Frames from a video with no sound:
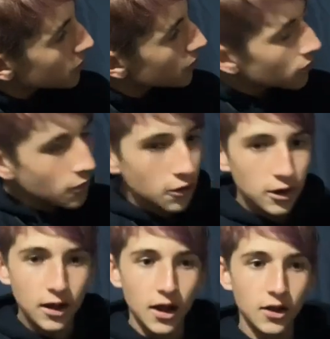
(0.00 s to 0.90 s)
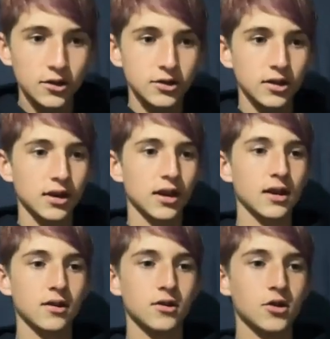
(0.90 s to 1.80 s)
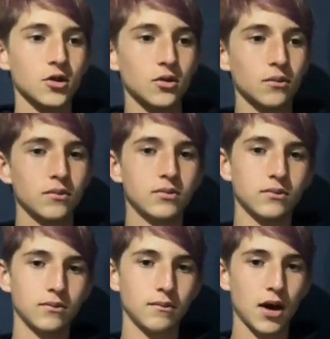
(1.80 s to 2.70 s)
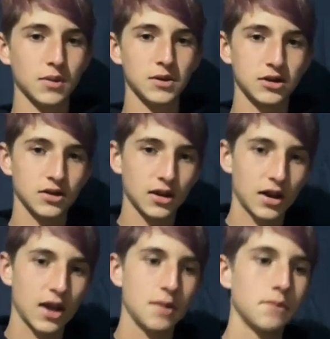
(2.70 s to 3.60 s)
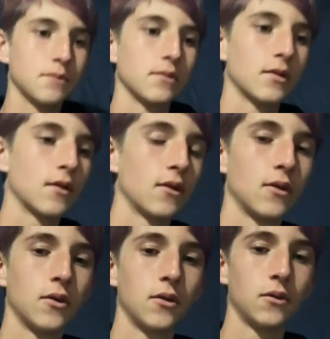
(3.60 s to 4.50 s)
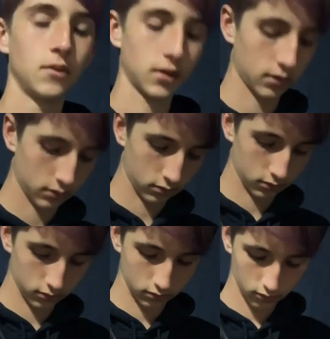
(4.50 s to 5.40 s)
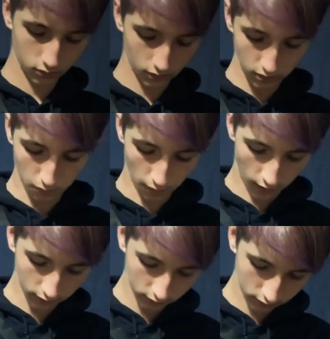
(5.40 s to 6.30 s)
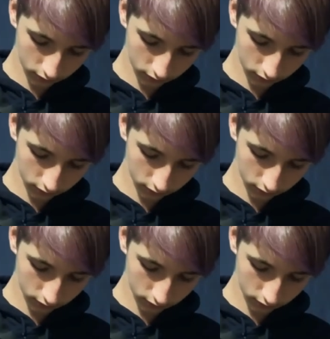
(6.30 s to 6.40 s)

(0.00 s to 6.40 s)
$30 and then getting 2 mouthpieces that came with the one in the box.